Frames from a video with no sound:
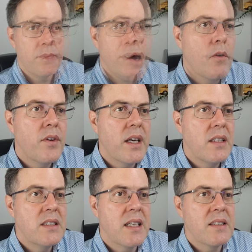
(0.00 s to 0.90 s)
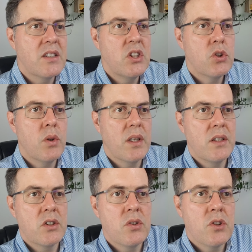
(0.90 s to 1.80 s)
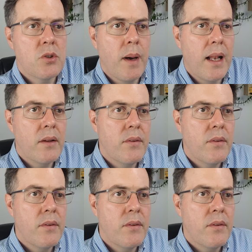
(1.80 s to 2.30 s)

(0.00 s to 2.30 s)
Ortviken is a district in Sundsvall.